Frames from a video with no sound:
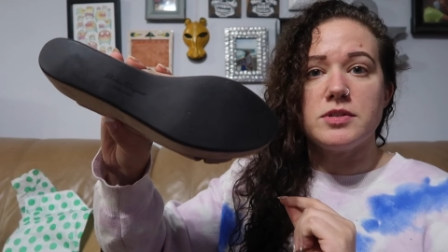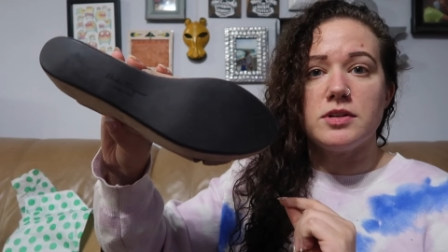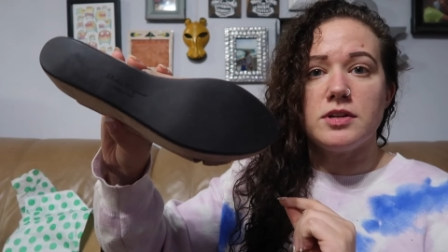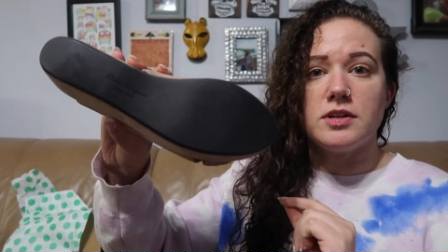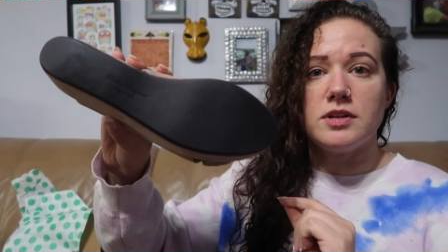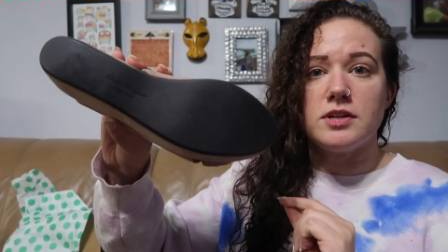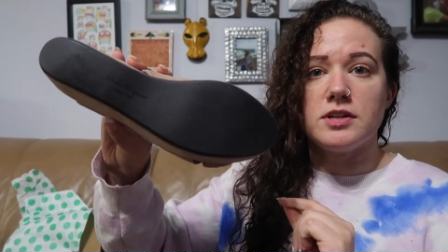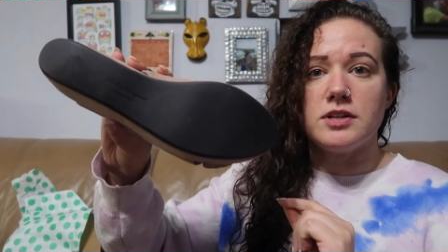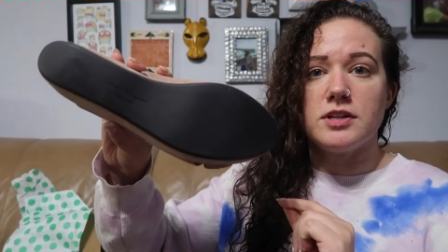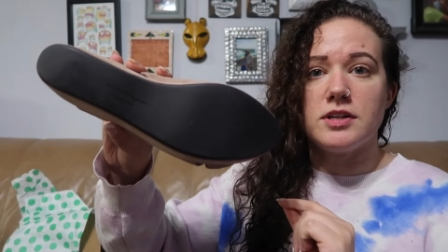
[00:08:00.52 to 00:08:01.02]

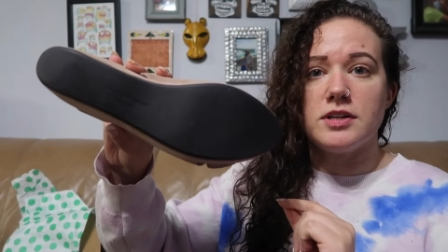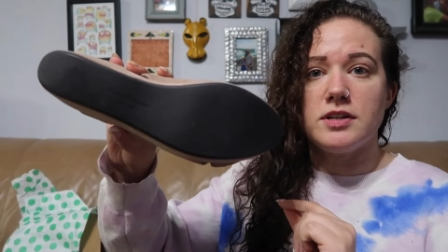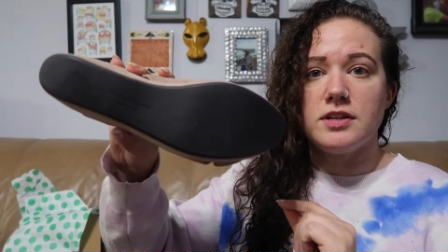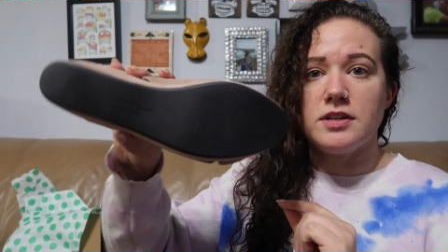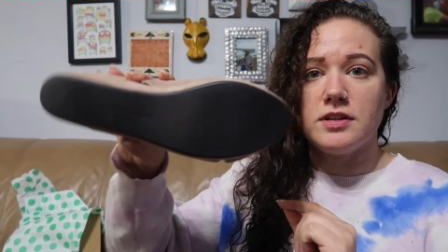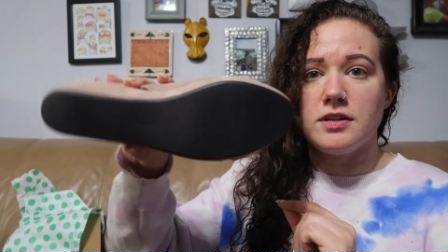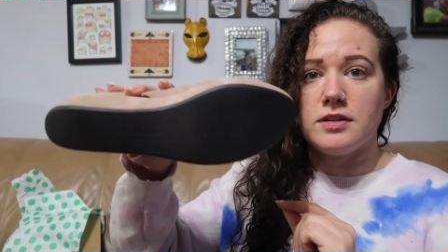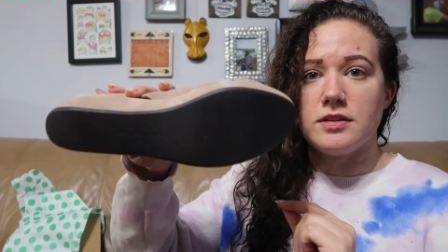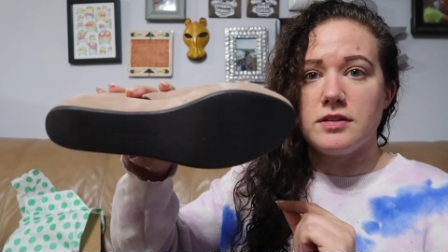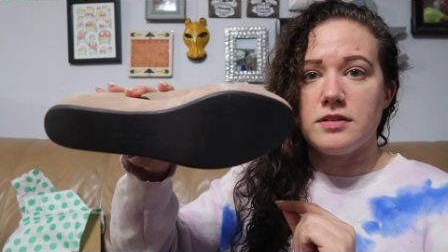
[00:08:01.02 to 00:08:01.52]
look good.
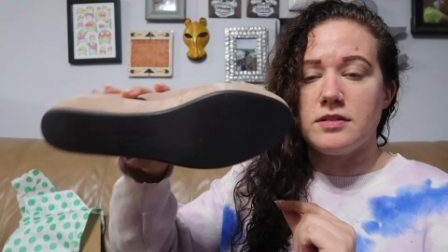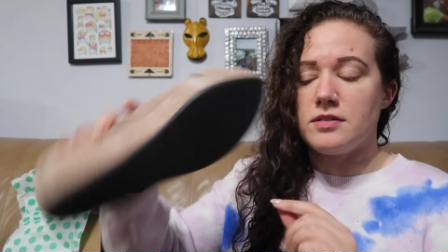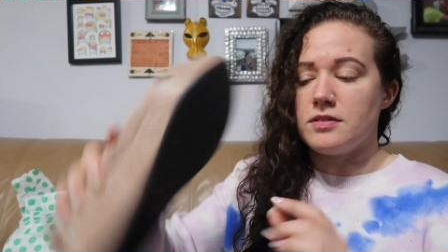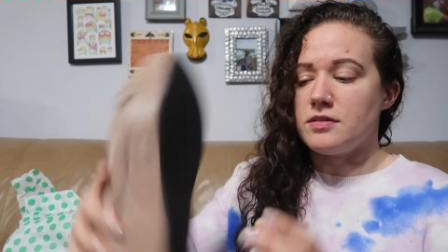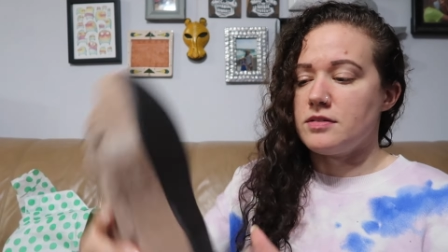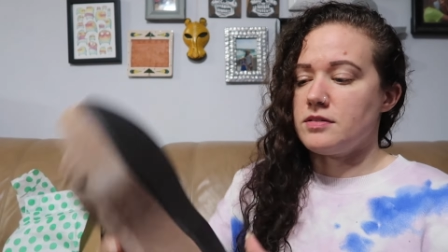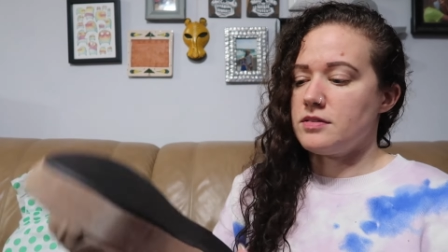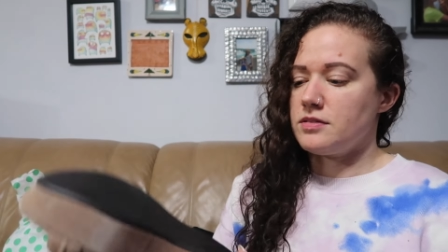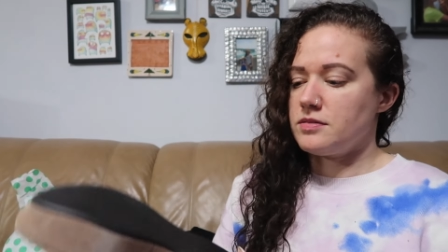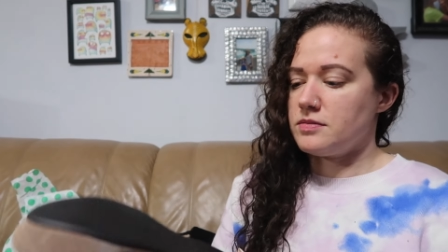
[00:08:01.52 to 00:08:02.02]

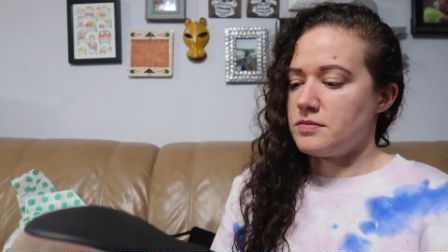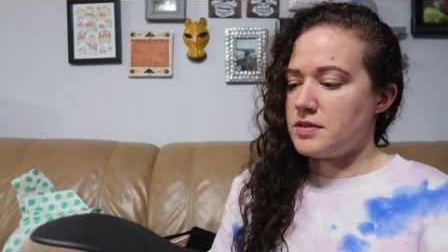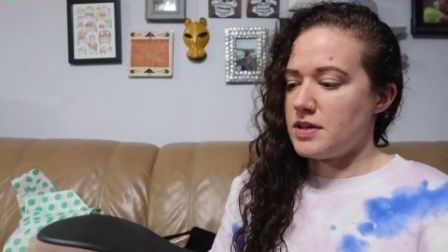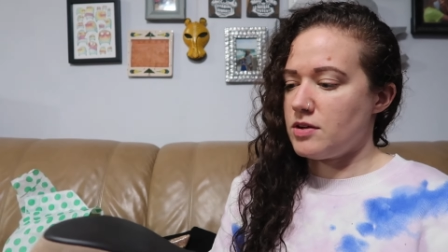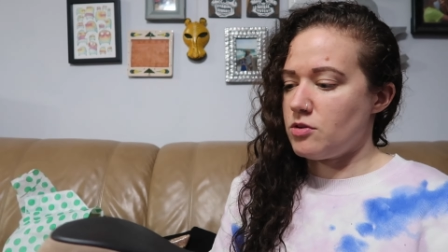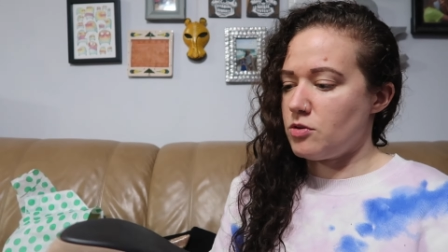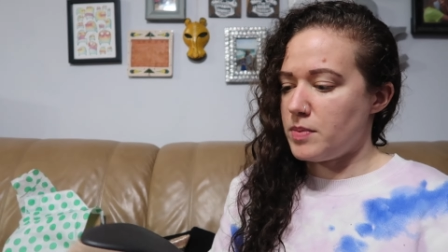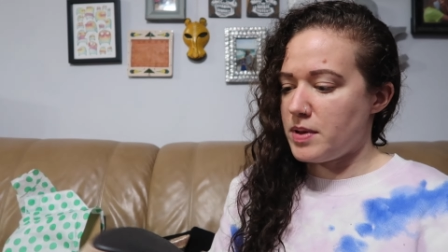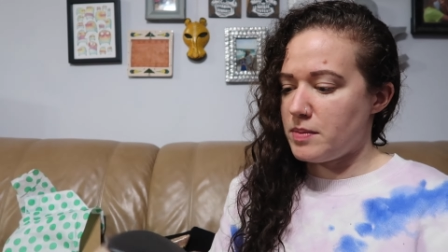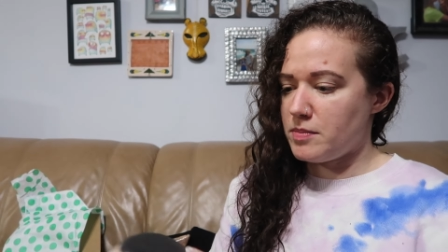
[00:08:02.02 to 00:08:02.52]

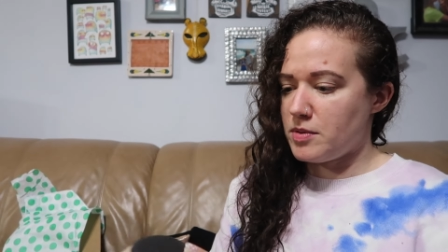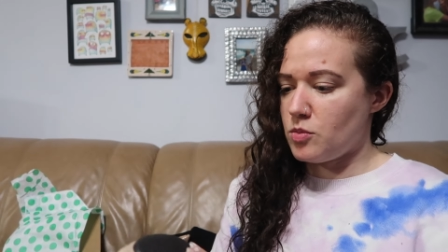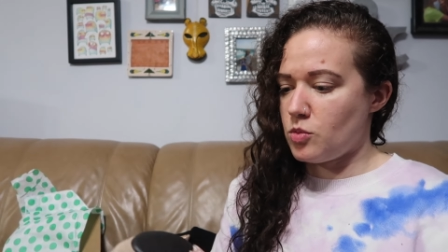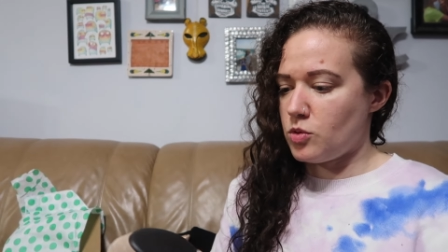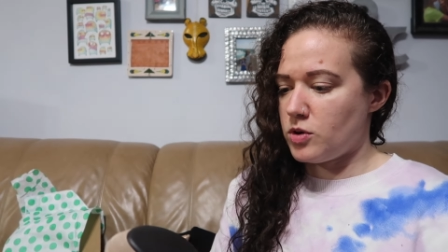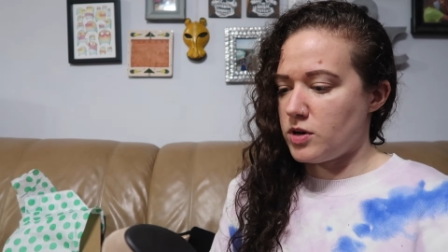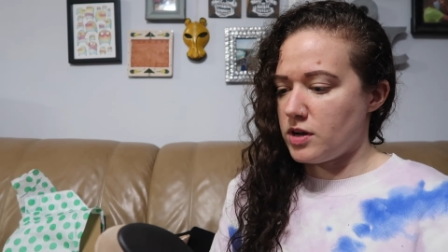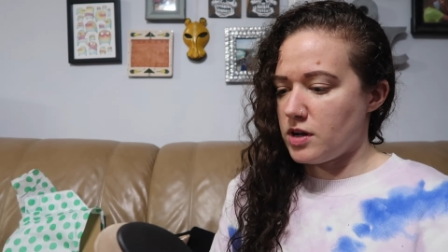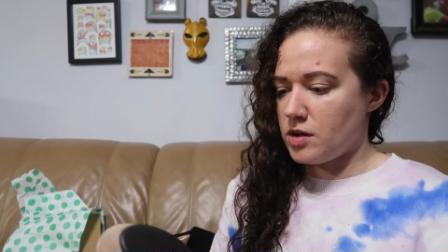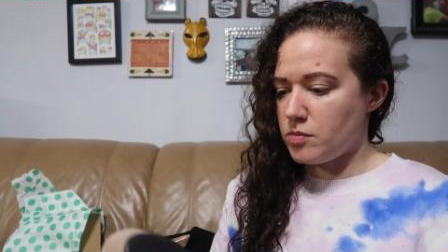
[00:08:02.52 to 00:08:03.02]
They were maybe
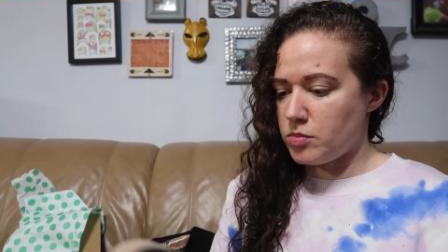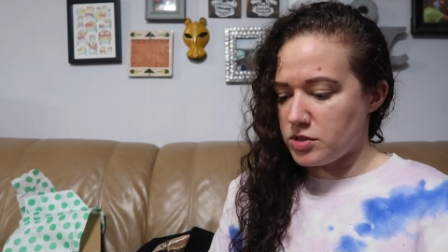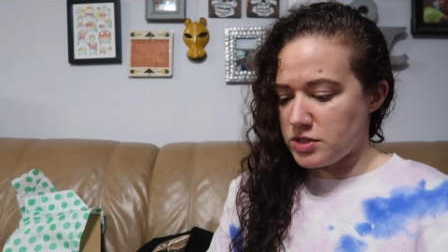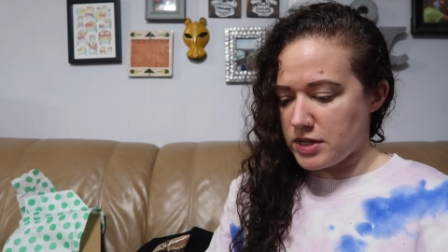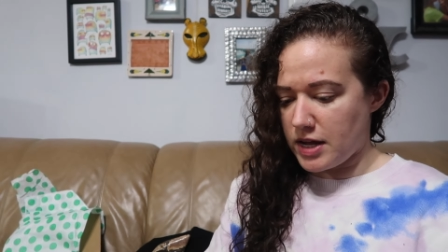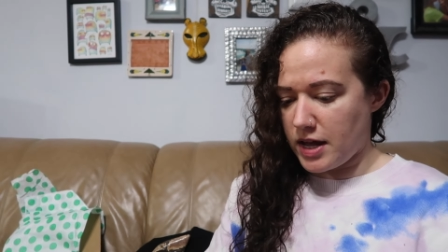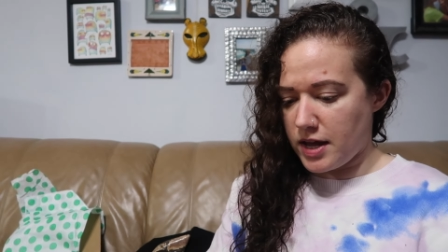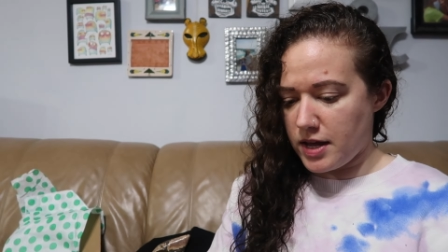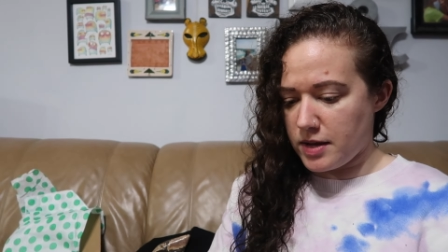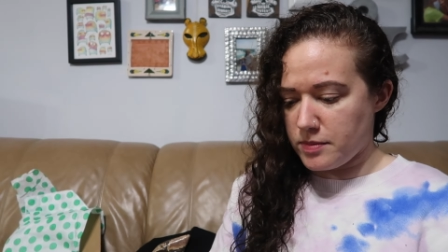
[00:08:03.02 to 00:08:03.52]
worn a couple
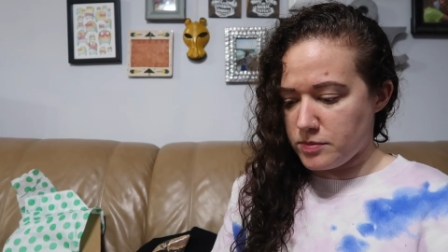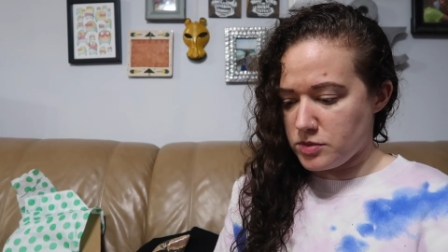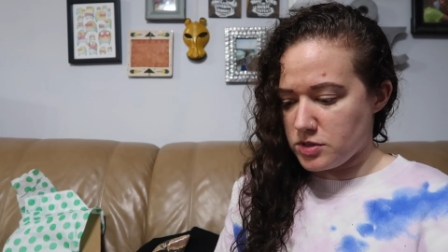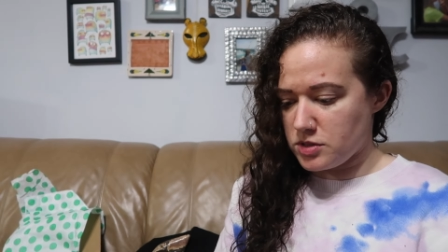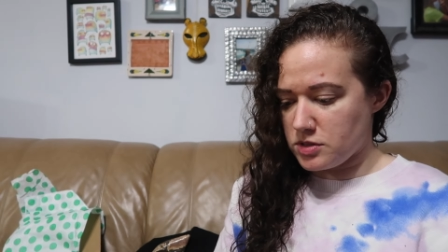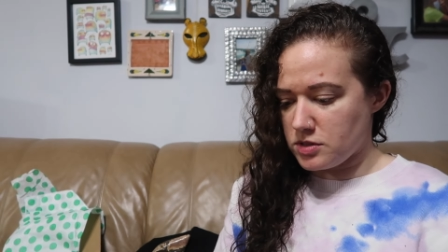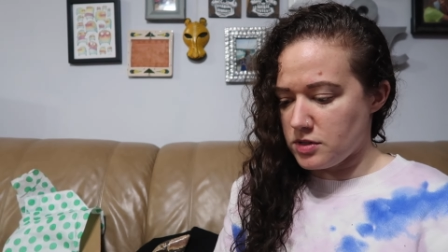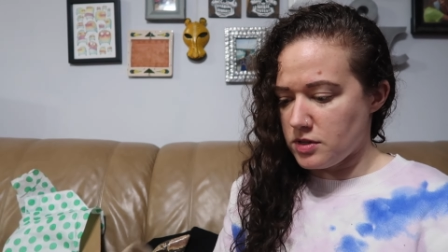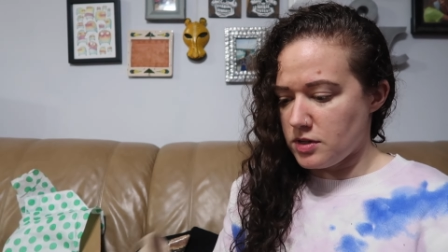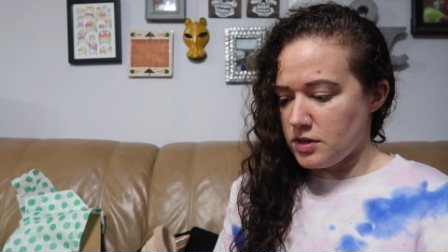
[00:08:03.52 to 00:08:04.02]

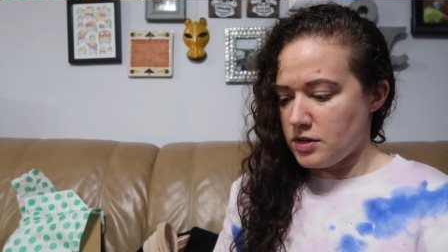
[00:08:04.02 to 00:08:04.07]
times.